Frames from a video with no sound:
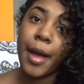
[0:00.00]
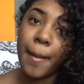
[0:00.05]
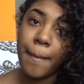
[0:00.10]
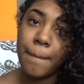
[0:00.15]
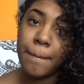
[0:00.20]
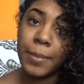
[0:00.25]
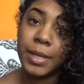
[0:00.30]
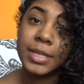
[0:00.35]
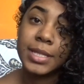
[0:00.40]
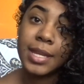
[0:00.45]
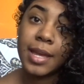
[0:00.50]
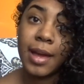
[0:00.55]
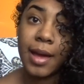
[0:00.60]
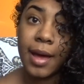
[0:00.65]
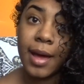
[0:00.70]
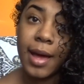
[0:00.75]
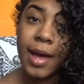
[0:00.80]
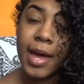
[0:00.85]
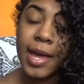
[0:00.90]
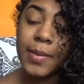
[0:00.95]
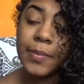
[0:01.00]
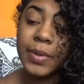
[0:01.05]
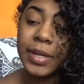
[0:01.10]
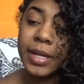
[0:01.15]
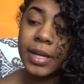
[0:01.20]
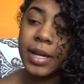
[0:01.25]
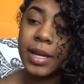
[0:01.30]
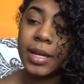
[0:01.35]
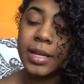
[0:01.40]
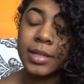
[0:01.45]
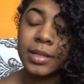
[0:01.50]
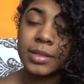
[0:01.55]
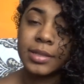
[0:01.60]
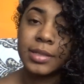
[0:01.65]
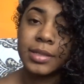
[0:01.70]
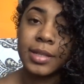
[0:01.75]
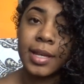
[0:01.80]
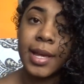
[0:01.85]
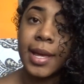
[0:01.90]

up to high because